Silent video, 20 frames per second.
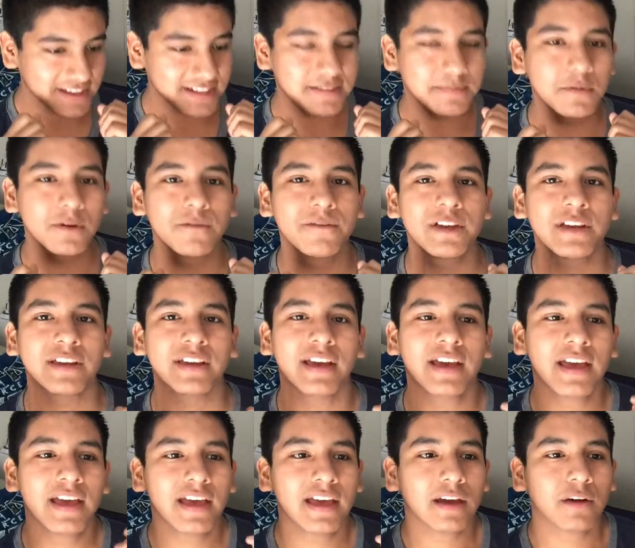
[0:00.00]
This movie
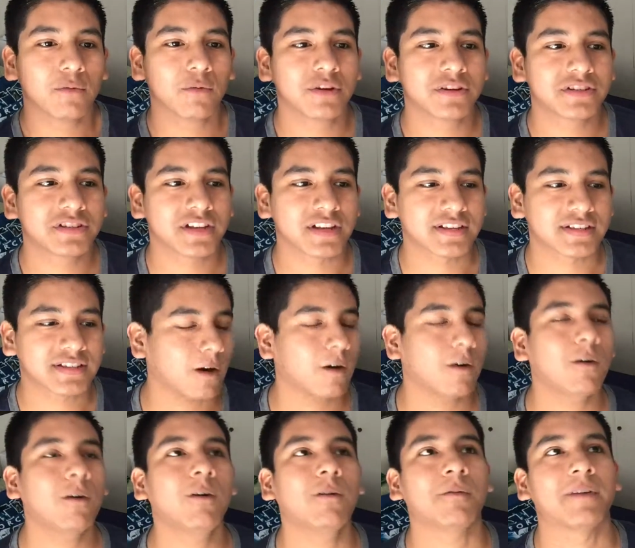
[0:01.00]
was just,
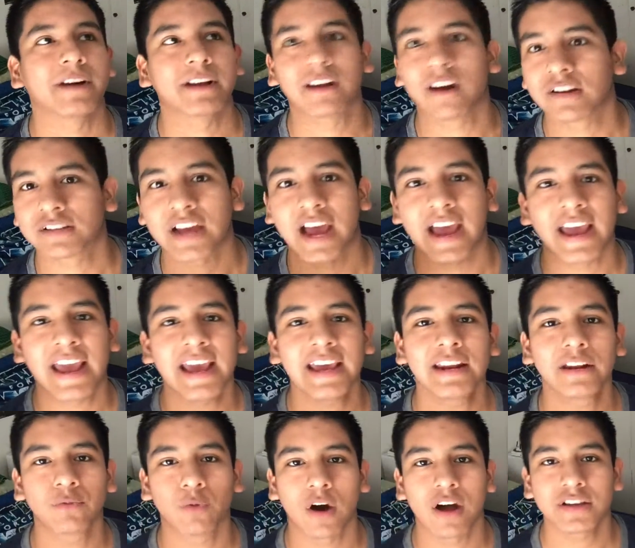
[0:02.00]
oh my gosh, I
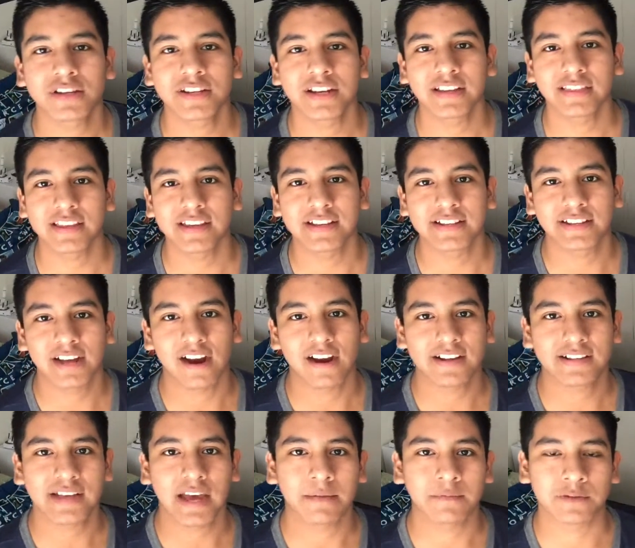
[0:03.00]
hated watching it the entire
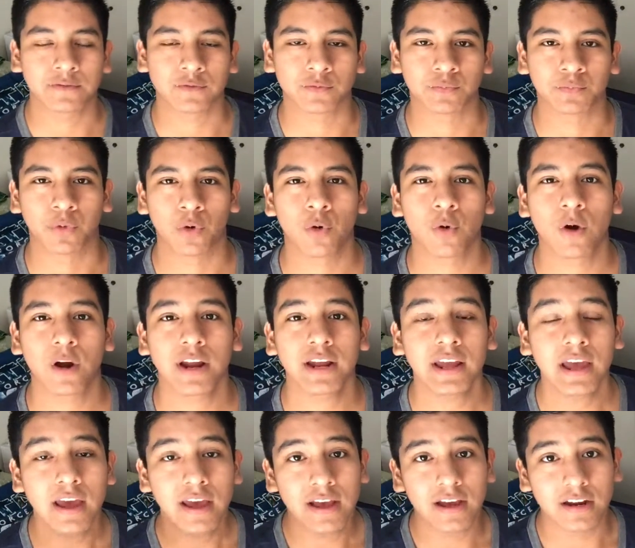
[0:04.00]
time. It was
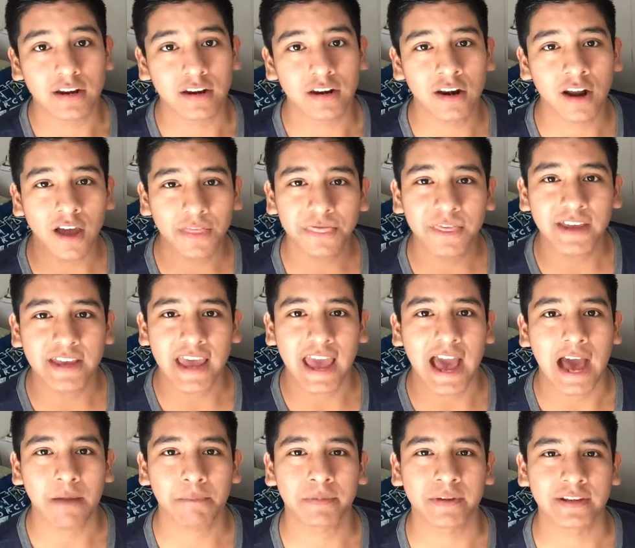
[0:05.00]
boring. Nothing
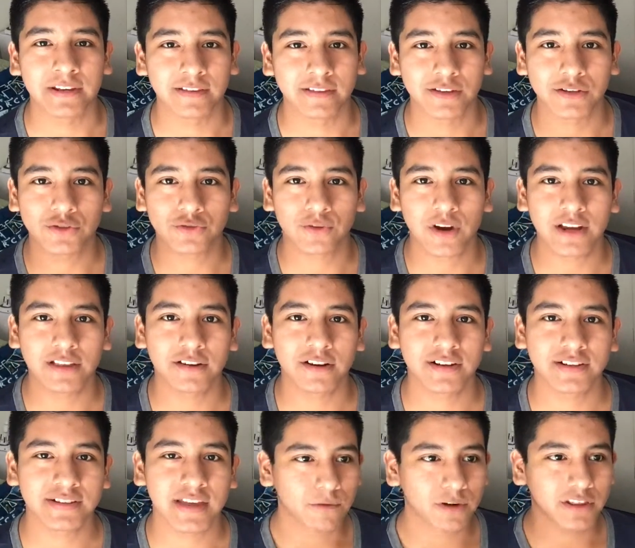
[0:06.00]
happened. The
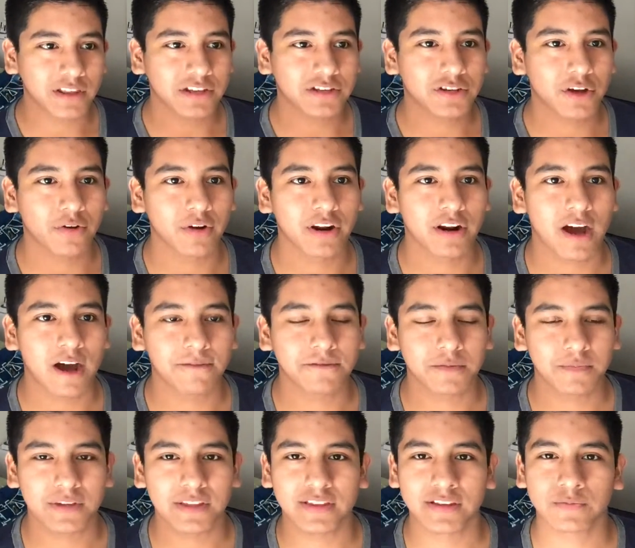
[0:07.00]
trailers really showed it off to
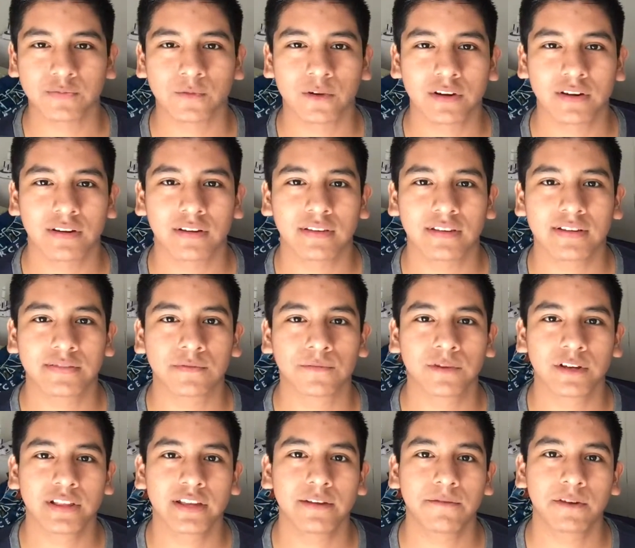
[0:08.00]
be this
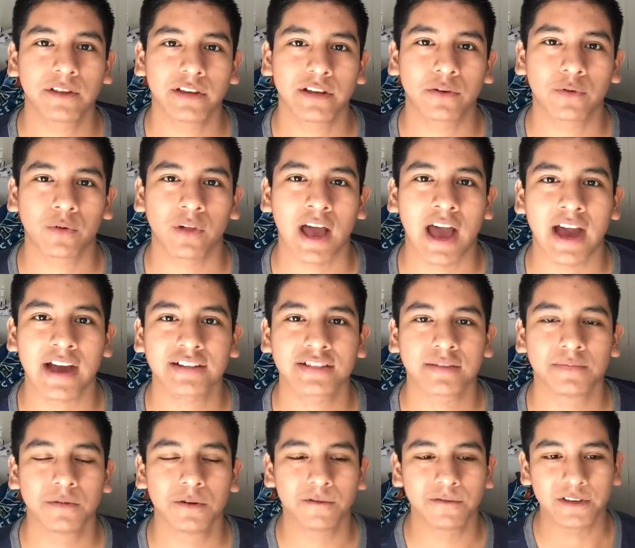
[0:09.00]
really, really cool
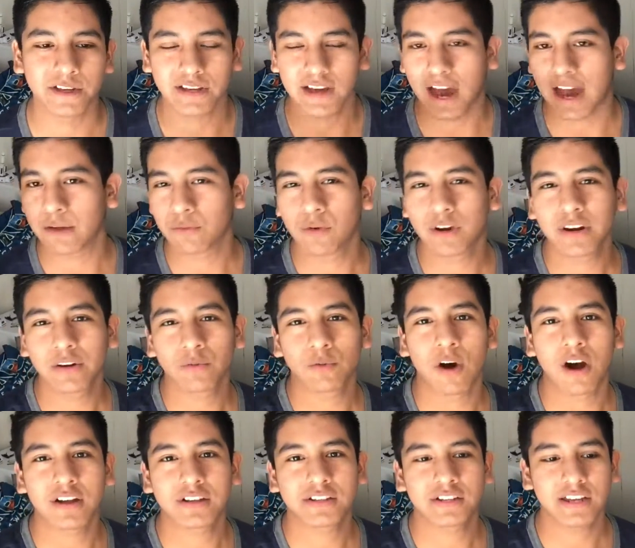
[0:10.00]
action movie. I went and
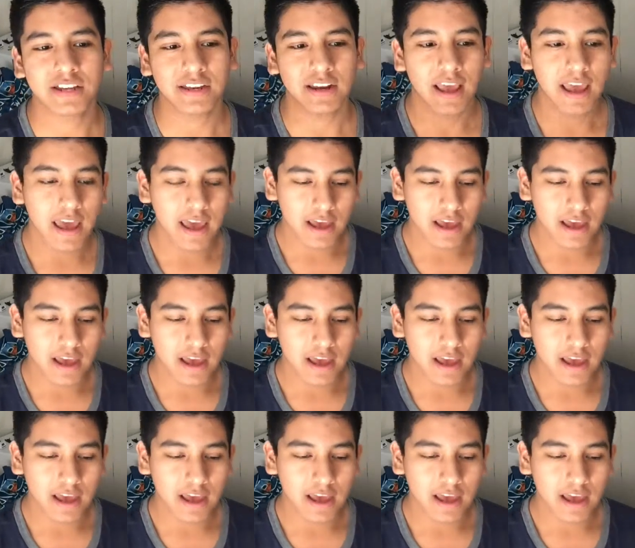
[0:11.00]
watched it.